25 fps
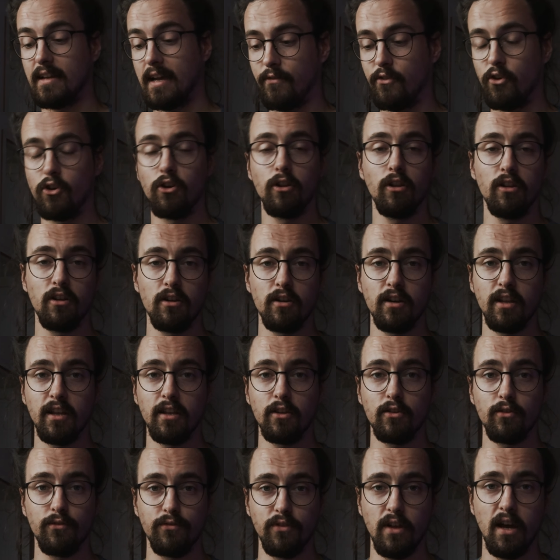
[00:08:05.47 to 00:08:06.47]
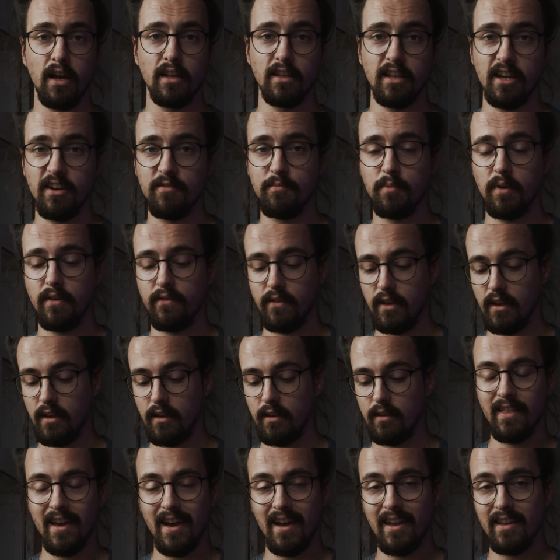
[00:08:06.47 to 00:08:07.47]
If you're learning to fly the FPV,
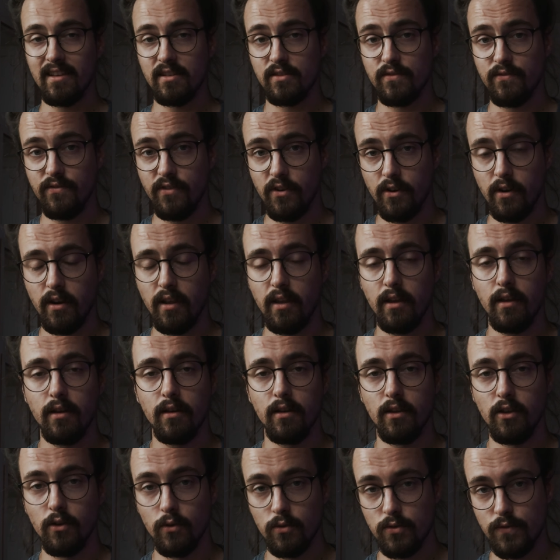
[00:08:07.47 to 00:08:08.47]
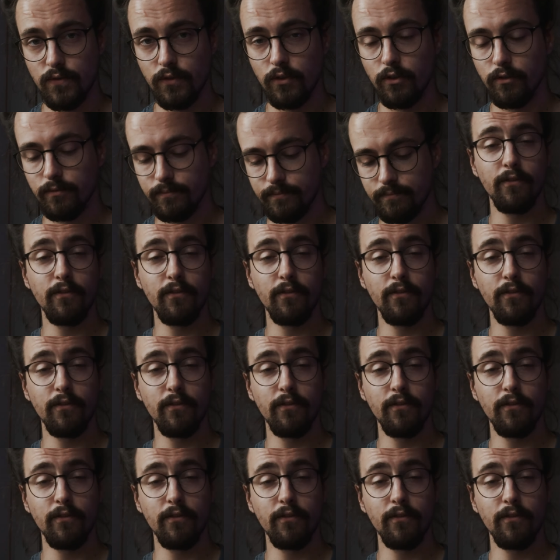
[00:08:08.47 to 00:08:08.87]
that is very useful.